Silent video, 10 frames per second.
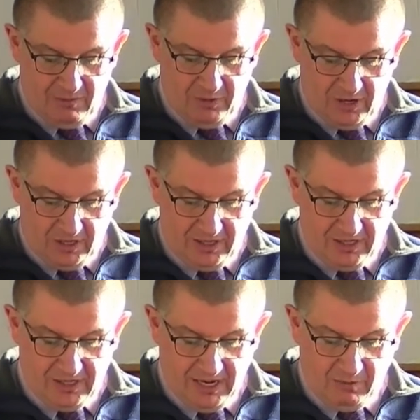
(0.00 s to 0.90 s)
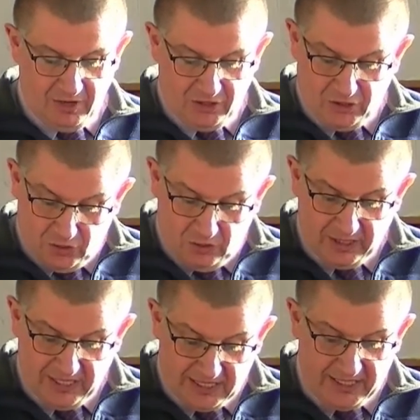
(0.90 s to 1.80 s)
We're not
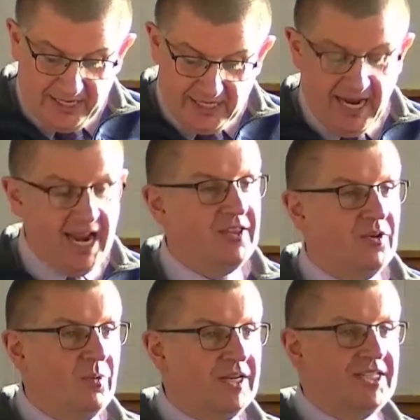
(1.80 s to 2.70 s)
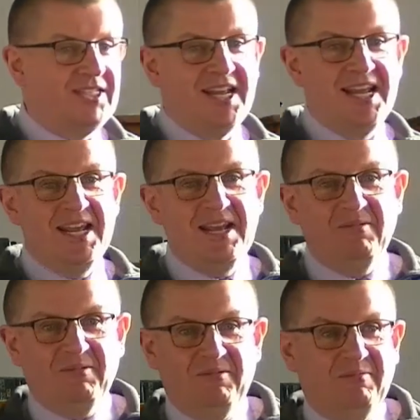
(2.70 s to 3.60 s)
told at this stage either which
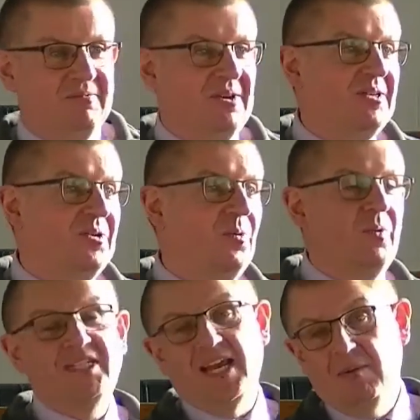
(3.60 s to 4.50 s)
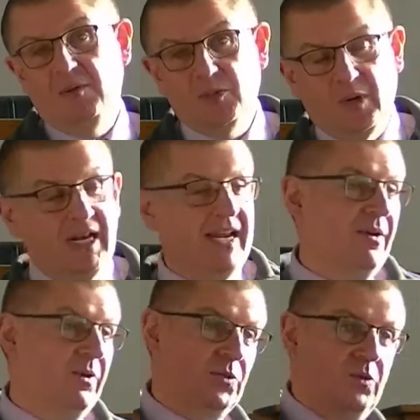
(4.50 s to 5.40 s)
animals were
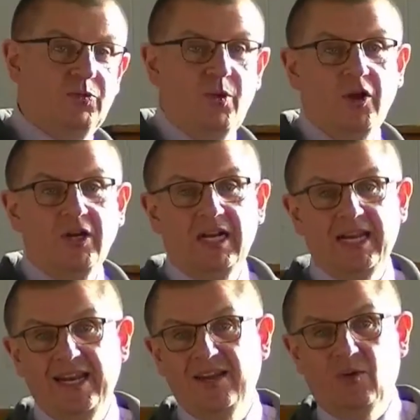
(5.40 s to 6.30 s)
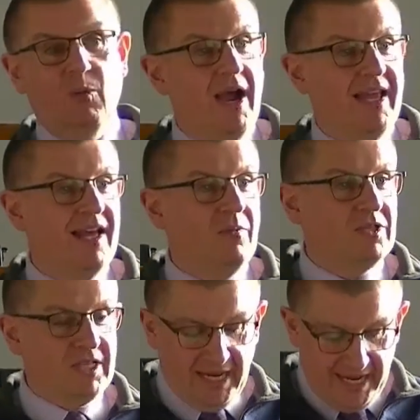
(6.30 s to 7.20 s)
clean, which ones were unclean, or why that
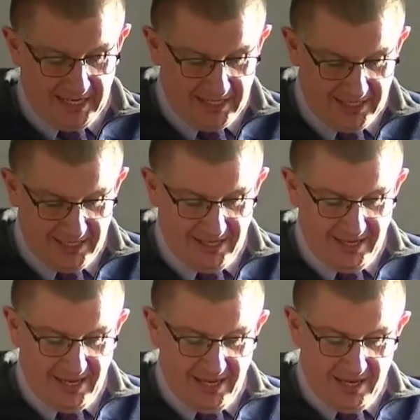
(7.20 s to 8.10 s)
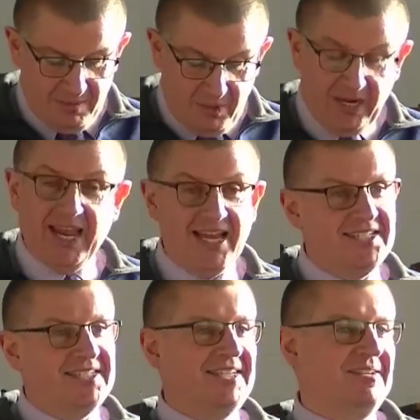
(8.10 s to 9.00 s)
was the case. But I
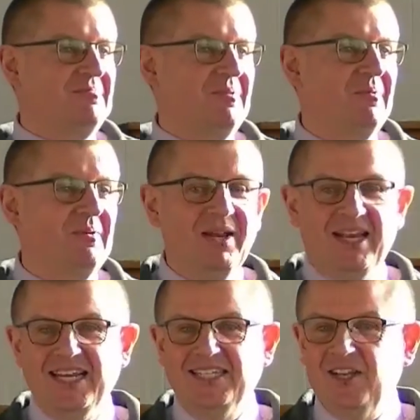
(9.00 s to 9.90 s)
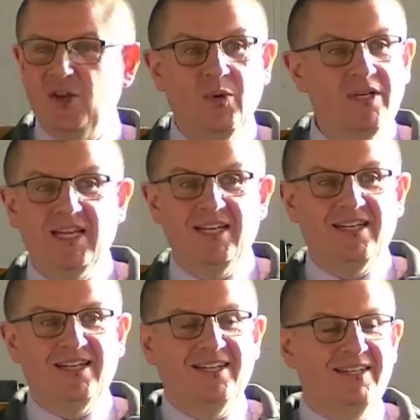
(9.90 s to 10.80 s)
guess when we realize that Noah
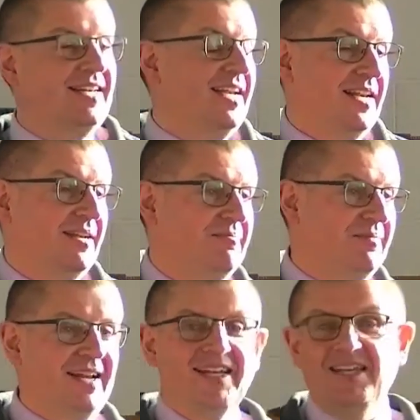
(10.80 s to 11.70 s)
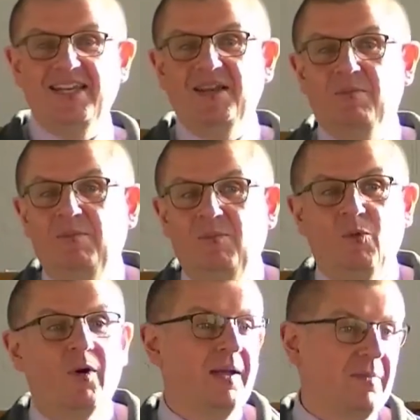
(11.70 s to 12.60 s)
didn't need to
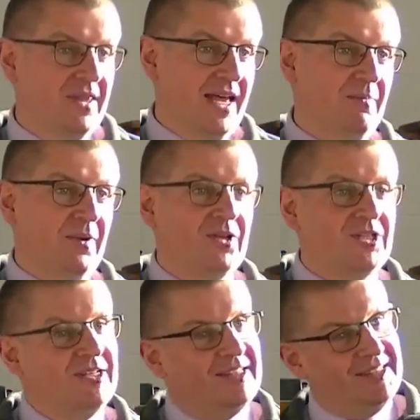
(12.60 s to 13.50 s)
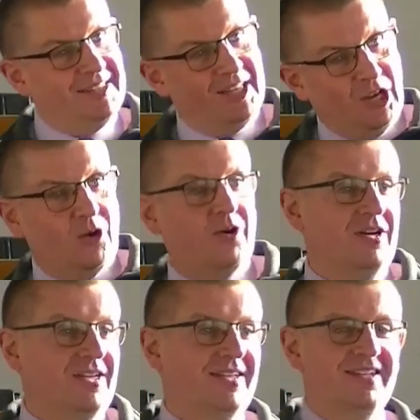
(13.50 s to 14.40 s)
worry about that, because the
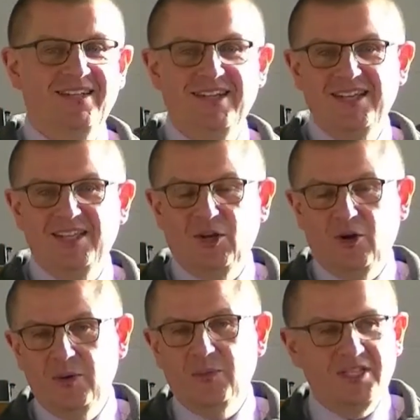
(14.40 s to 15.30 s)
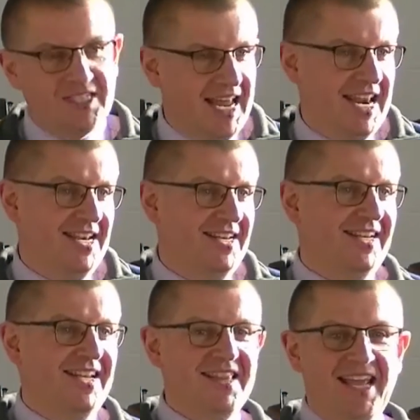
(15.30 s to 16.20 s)
Lord would
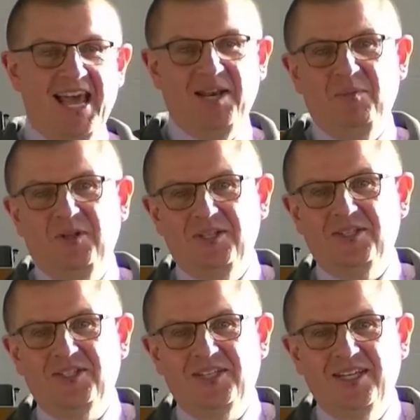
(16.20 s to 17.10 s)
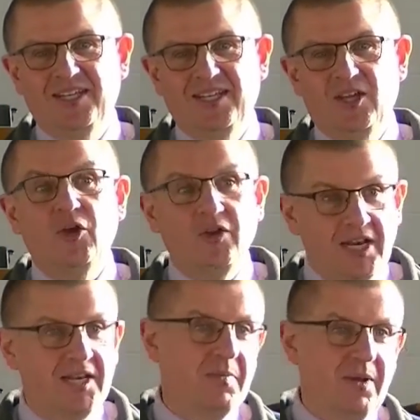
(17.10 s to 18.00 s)
send the animals who
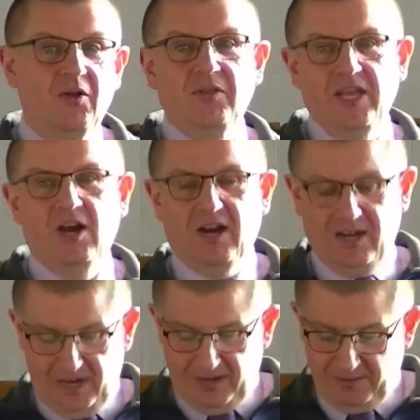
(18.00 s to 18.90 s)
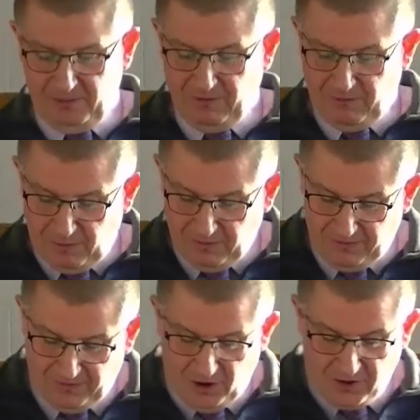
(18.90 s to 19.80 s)
needed to be on the ark.
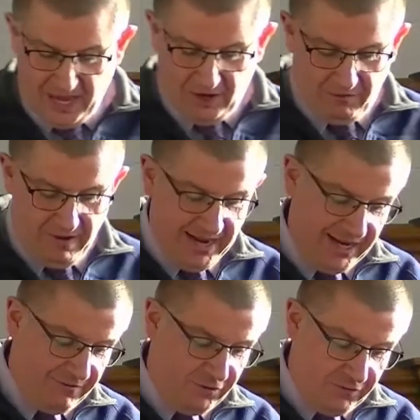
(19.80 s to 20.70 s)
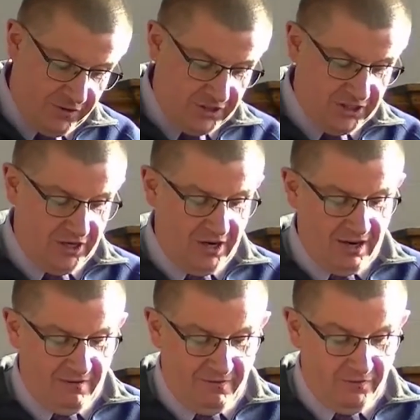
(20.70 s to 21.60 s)
We've heard that already a few verses
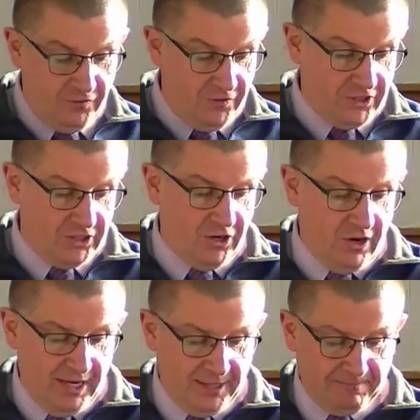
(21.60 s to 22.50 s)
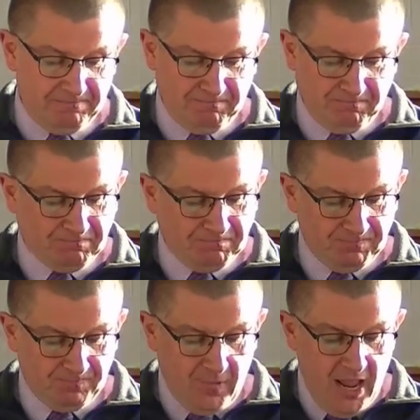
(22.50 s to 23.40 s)
earlier.
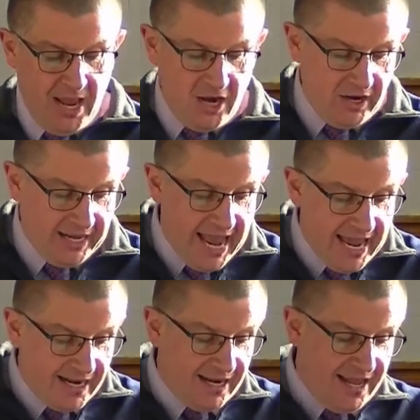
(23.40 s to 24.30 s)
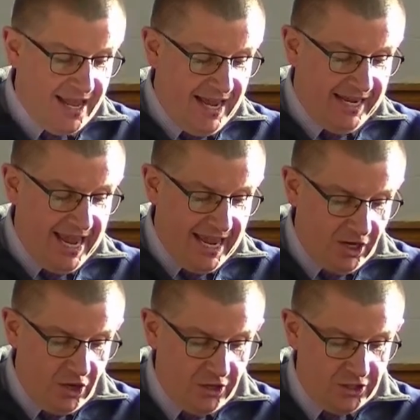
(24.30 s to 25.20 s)
Now
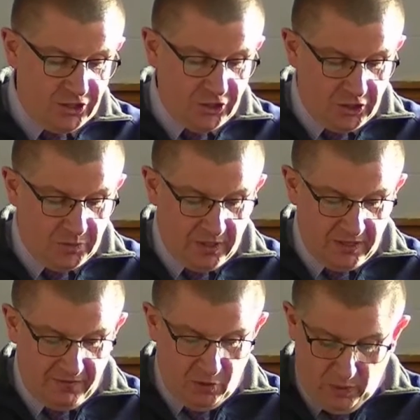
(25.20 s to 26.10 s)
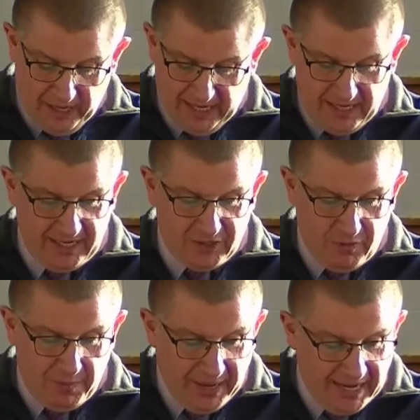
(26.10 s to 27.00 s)
again, God's judgment of the wicked is
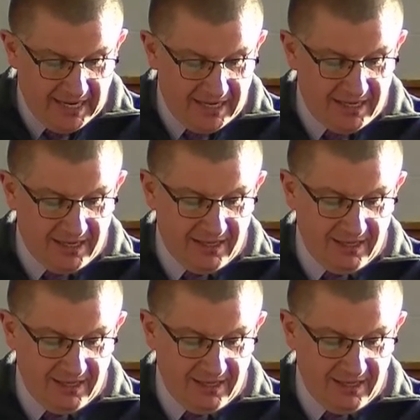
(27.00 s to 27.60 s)
repeated.